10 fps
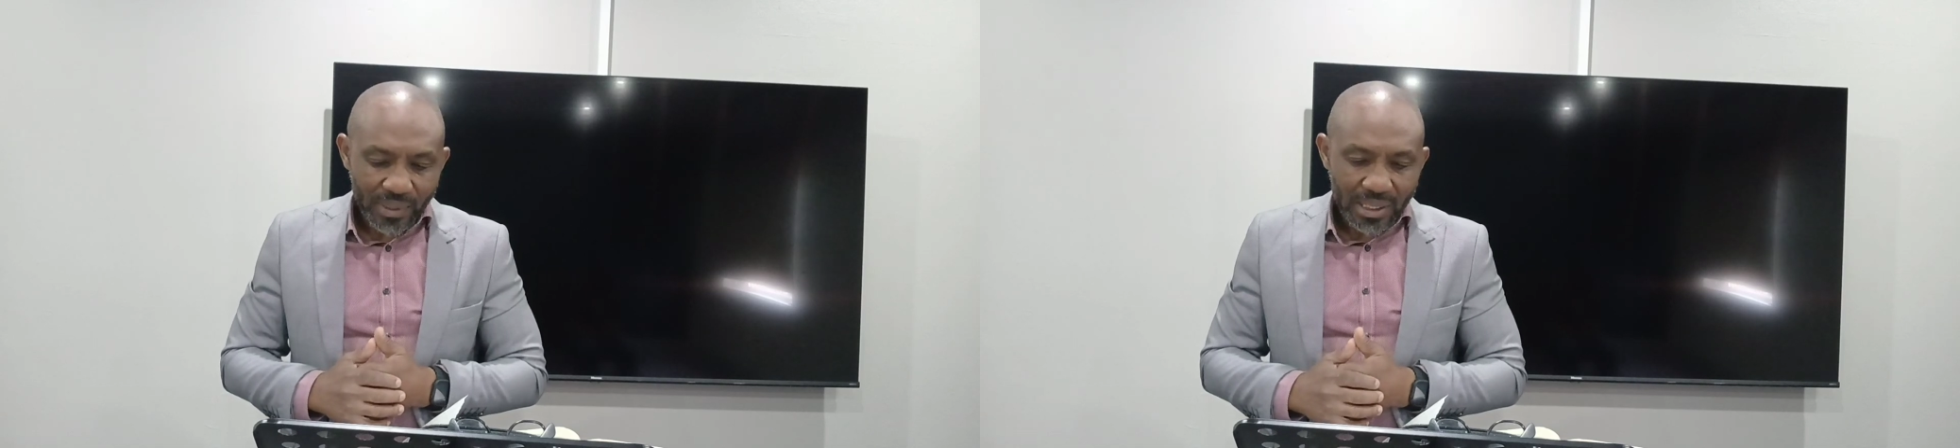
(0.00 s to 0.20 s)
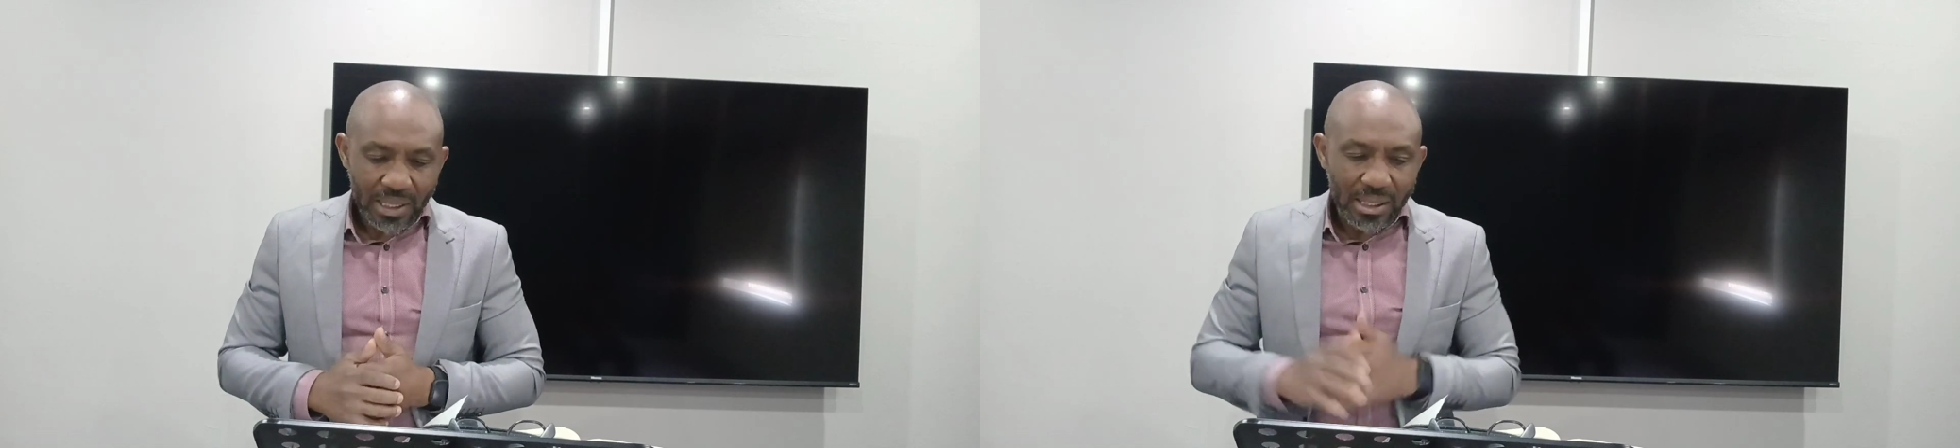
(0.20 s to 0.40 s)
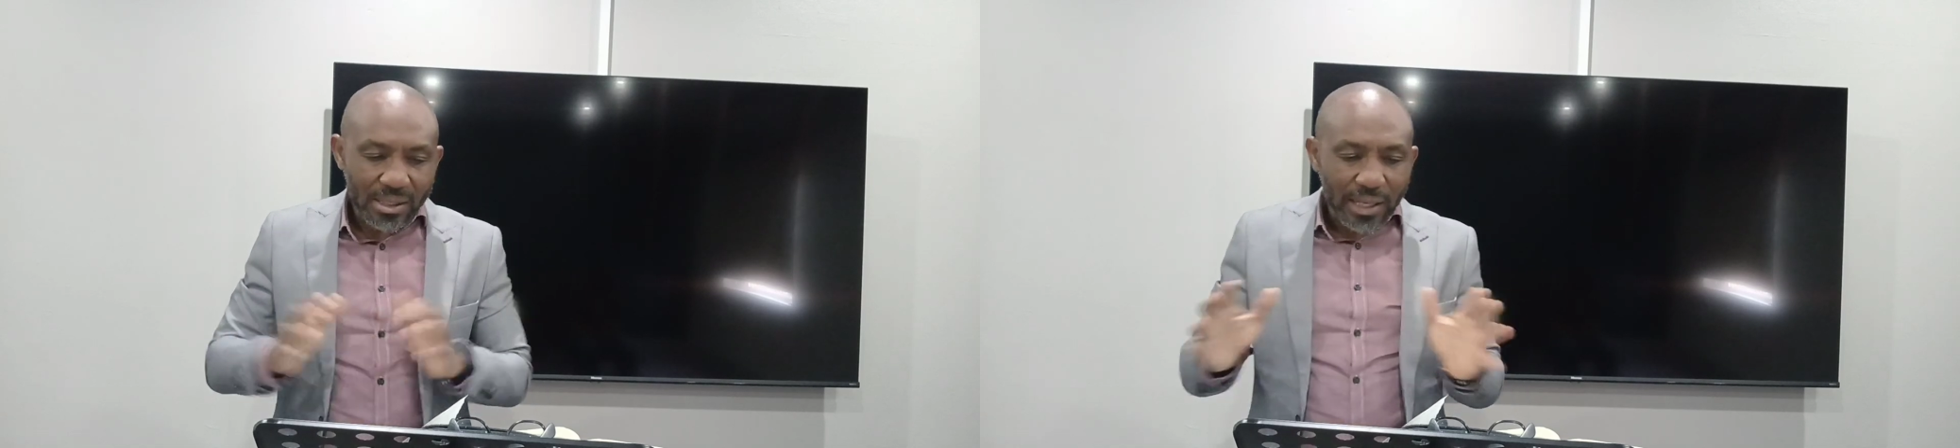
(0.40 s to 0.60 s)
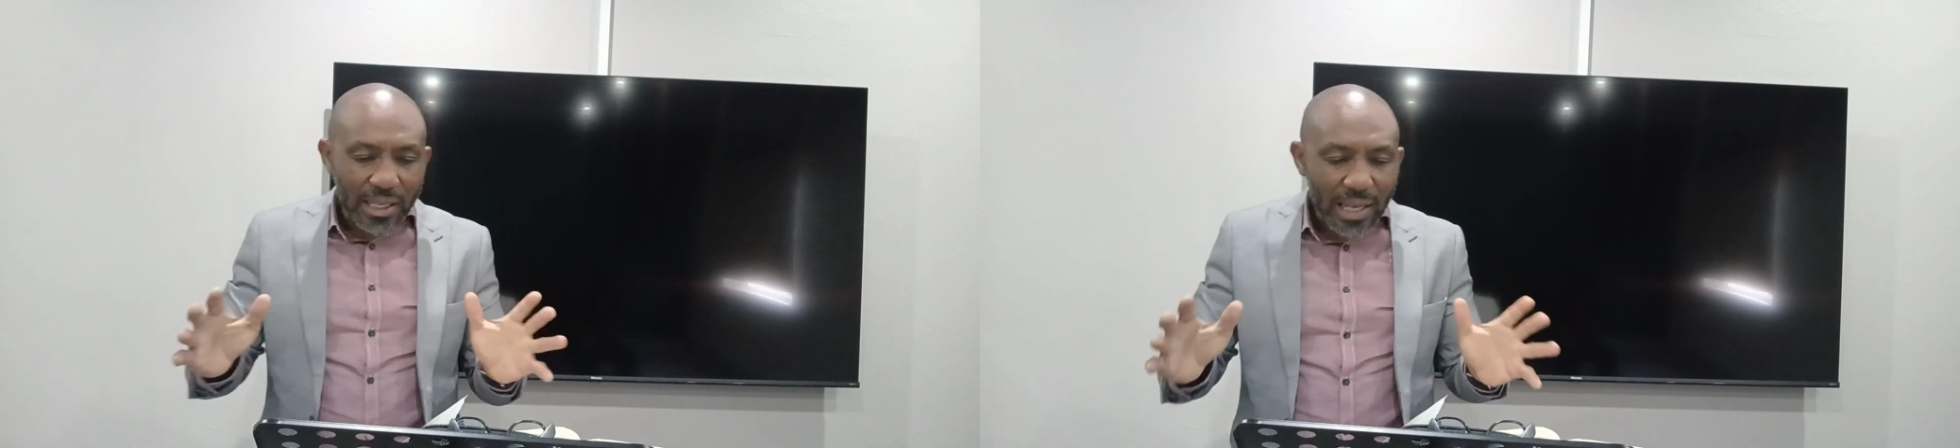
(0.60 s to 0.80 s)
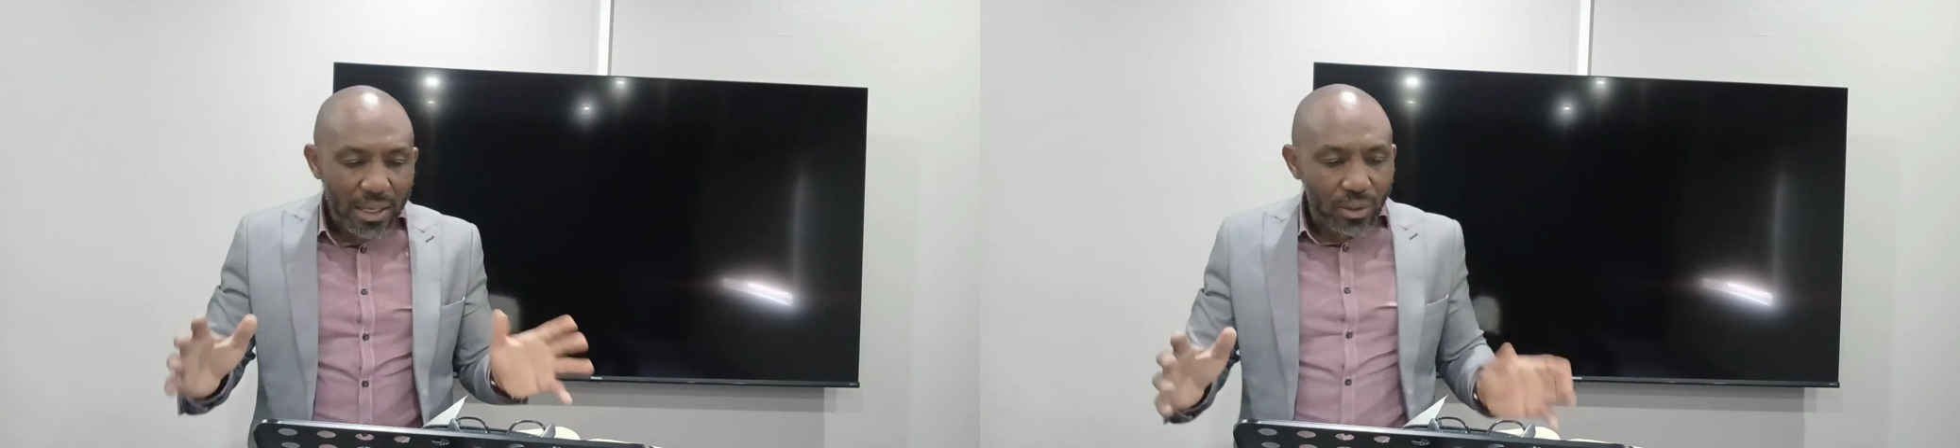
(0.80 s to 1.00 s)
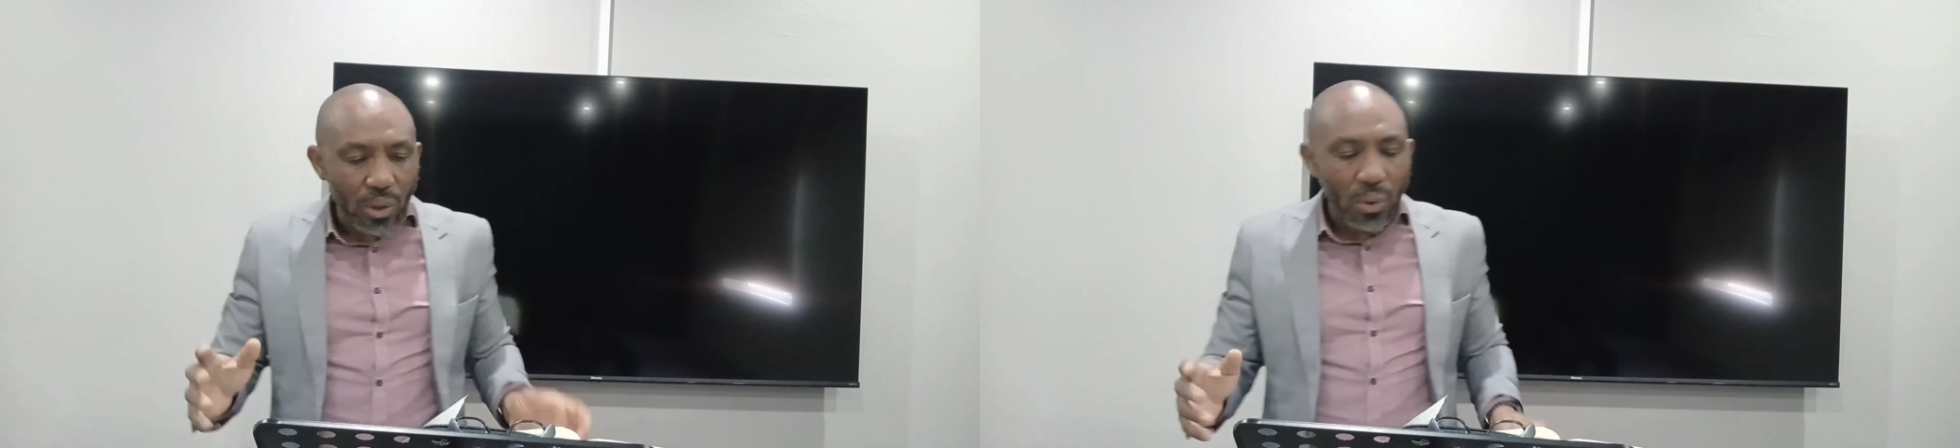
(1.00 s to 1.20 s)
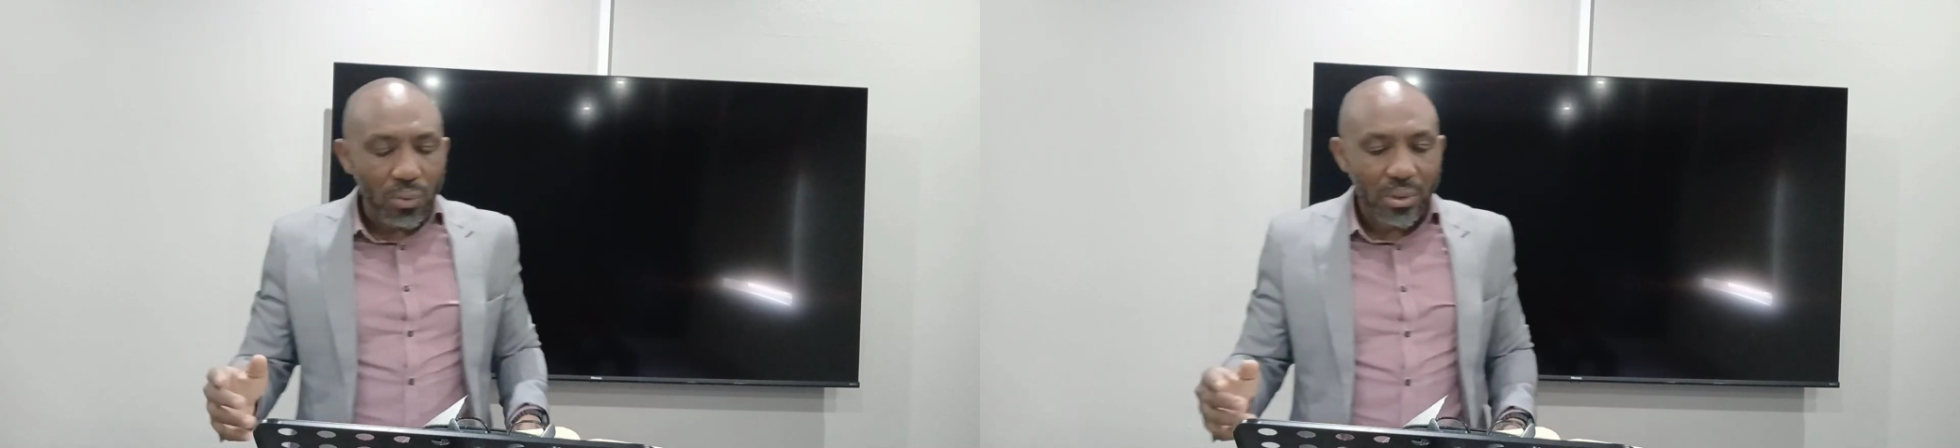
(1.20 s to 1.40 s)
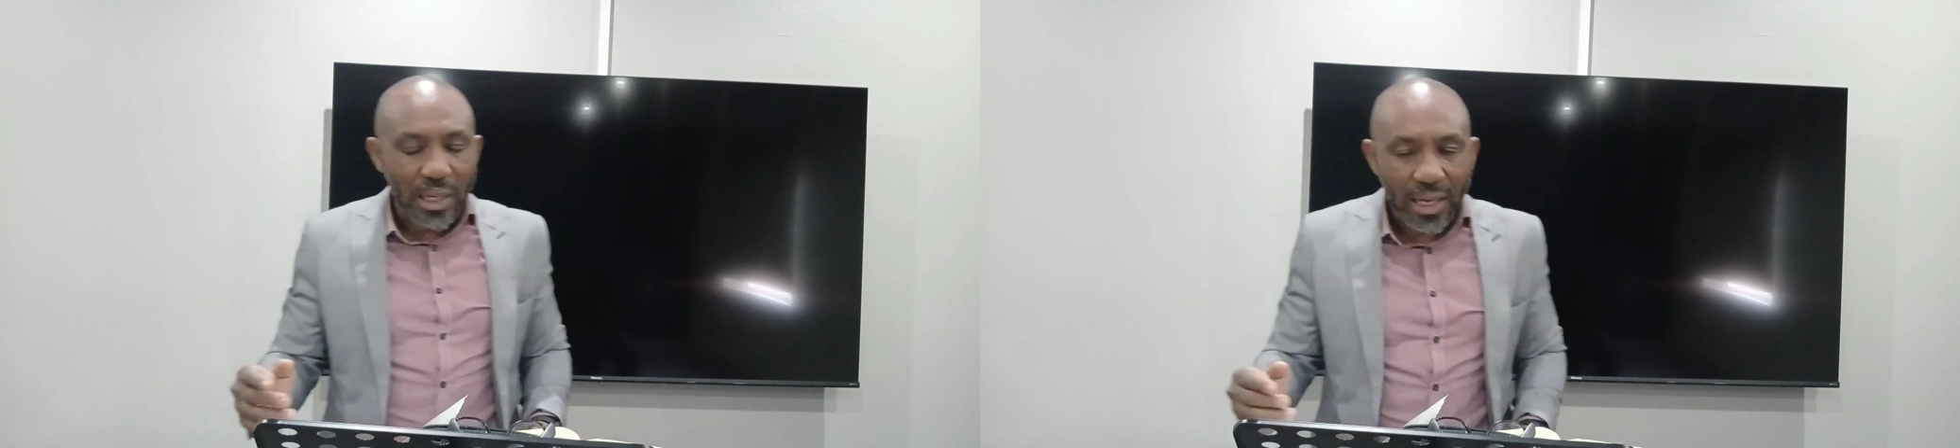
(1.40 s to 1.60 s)
There's a saying that
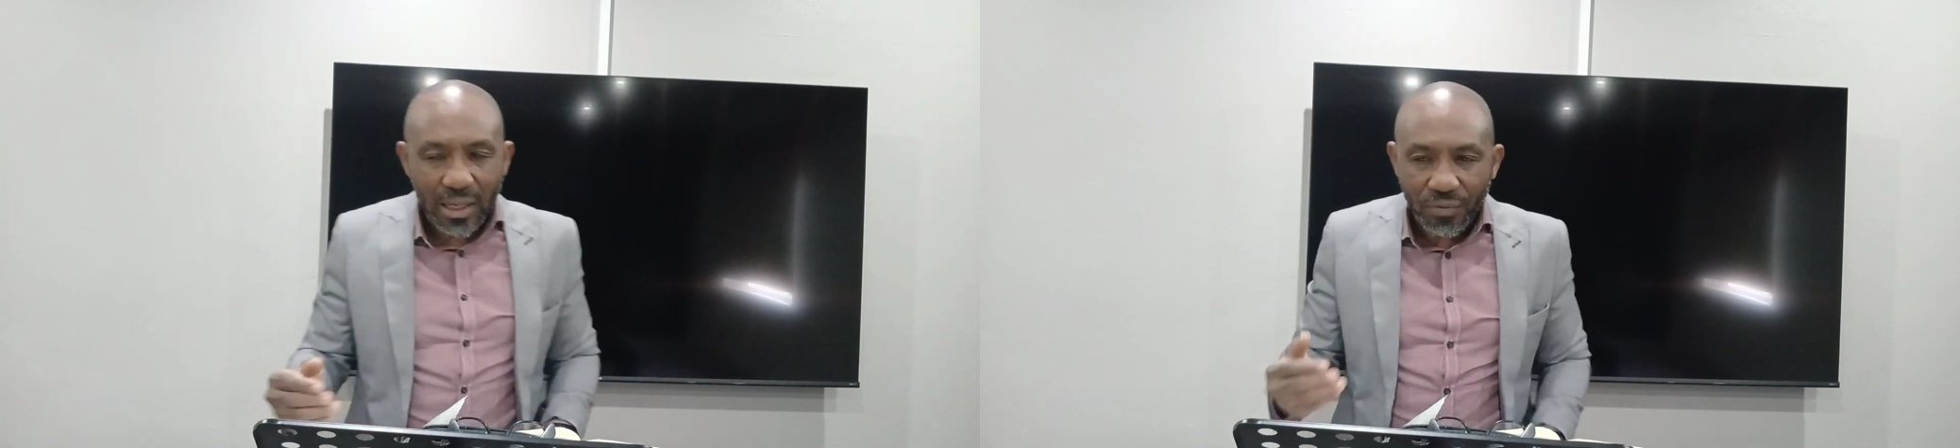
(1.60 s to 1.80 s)
goes that